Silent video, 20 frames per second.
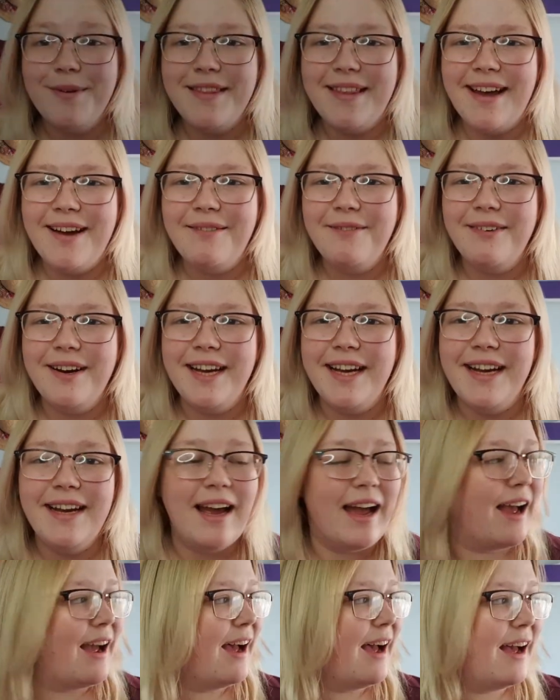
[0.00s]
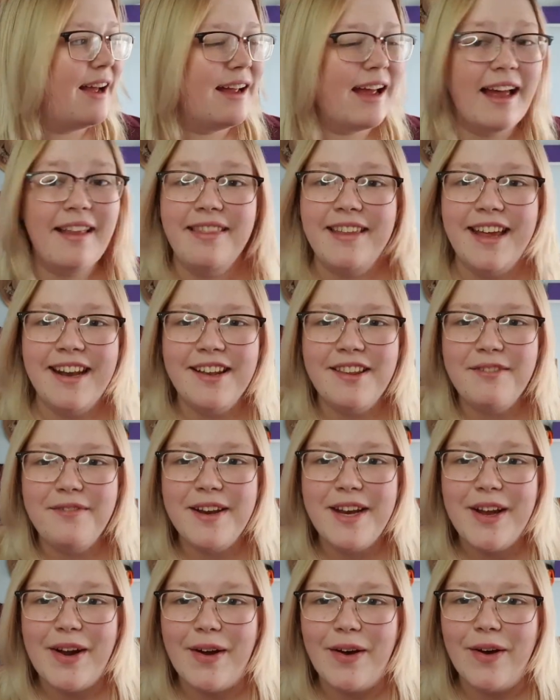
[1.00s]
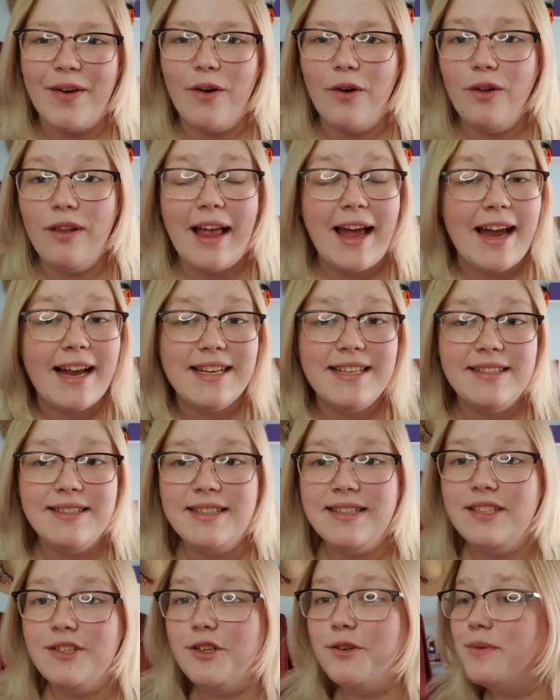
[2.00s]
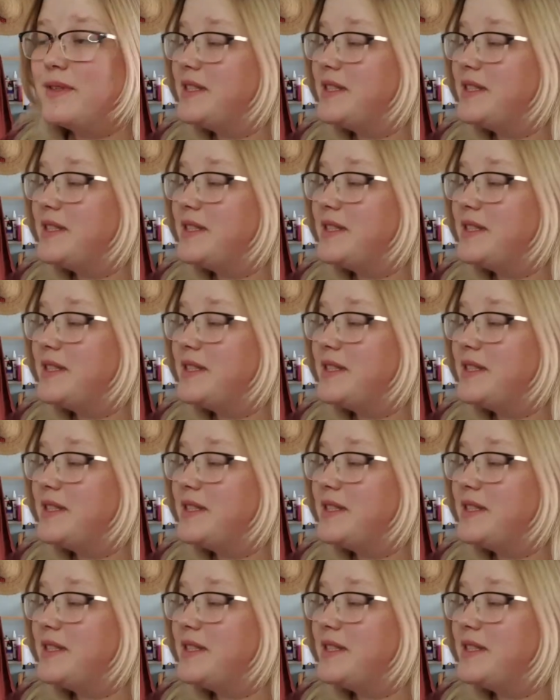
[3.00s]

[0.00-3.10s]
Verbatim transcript: with that we are at the end of the video. All I had to do